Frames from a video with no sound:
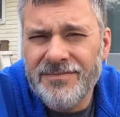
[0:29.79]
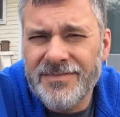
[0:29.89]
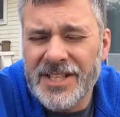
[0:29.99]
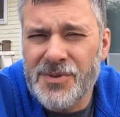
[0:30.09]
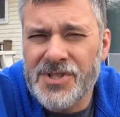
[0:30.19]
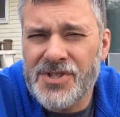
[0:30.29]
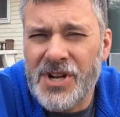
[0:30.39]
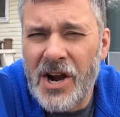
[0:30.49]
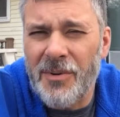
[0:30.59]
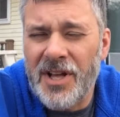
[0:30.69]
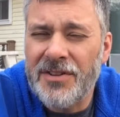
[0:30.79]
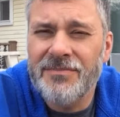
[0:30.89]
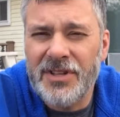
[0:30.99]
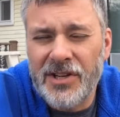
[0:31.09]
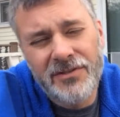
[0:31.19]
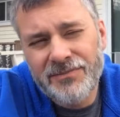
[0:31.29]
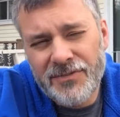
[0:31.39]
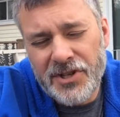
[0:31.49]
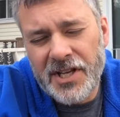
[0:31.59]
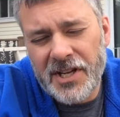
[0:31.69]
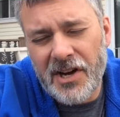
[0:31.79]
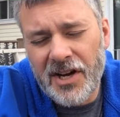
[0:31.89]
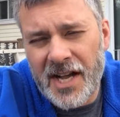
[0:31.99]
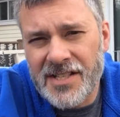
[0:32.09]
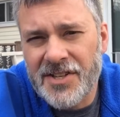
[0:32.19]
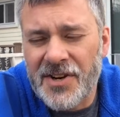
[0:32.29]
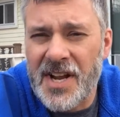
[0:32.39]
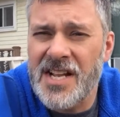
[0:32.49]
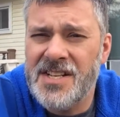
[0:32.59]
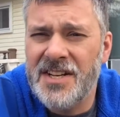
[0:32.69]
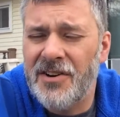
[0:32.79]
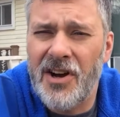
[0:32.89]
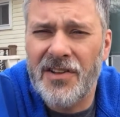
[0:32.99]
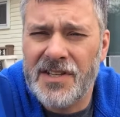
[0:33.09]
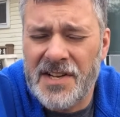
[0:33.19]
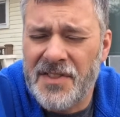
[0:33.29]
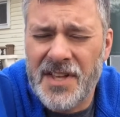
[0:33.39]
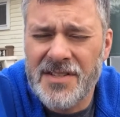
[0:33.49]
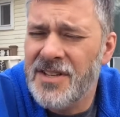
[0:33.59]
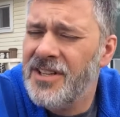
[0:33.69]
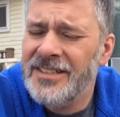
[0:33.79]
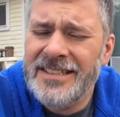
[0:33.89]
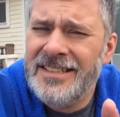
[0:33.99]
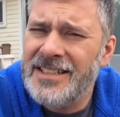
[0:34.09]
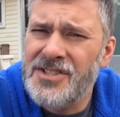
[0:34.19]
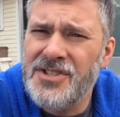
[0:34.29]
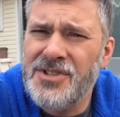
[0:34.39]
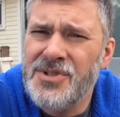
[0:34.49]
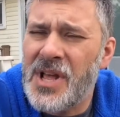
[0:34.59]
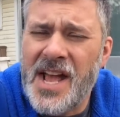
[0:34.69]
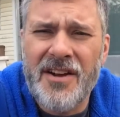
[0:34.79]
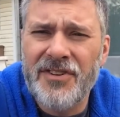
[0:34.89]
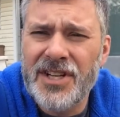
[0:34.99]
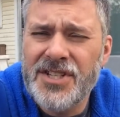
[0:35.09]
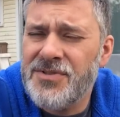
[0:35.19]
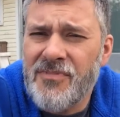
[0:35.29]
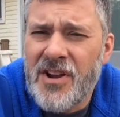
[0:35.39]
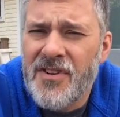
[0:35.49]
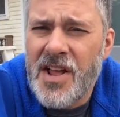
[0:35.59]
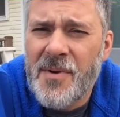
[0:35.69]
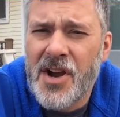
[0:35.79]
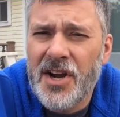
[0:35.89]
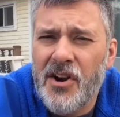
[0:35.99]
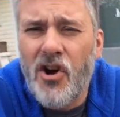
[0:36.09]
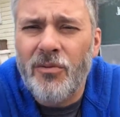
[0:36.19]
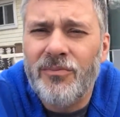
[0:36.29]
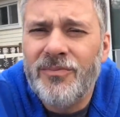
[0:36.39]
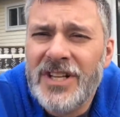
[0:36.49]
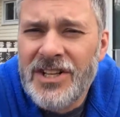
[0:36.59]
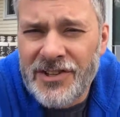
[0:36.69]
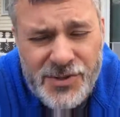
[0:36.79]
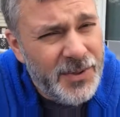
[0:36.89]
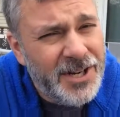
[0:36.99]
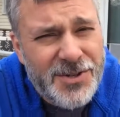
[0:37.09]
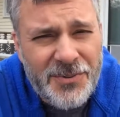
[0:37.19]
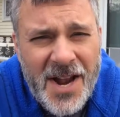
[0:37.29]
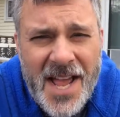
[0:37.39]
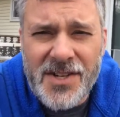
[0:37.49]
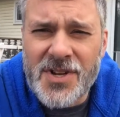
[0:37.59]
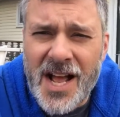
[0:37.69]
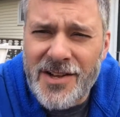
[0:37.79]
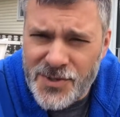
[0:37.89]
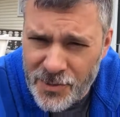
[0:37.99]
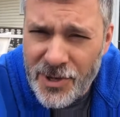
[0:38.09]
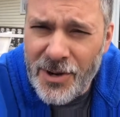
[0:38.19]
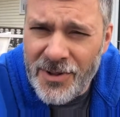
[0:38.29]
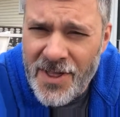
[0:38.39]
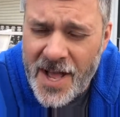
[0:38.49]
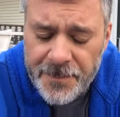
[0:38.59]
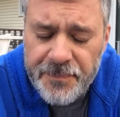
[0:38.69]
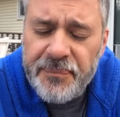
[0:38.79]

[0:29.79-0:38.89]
that's what you start with. You know, you can get all kinds of crazy into all kind of things. Let's just use the average, everyday American home. This one here's a ranch style, so we'll go with that.